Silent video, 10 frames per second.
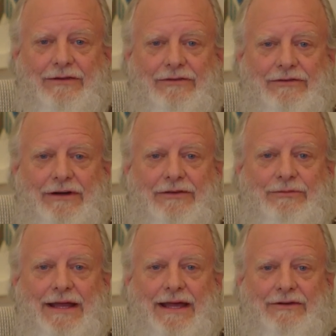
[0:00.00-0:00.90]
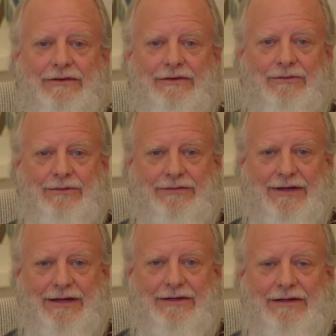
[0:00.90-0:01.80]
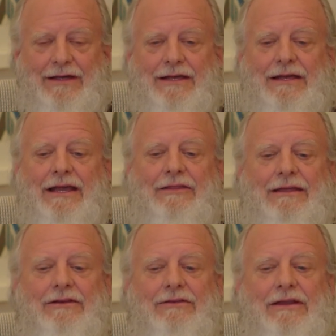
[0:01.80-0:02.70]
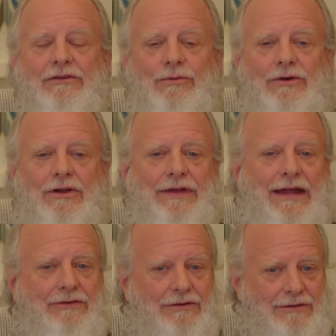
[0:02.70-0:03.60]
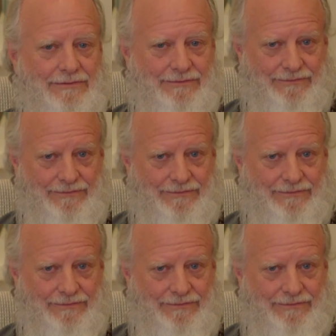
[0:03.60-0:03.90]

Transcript: the stress reactions that we've had, and these things were all natural.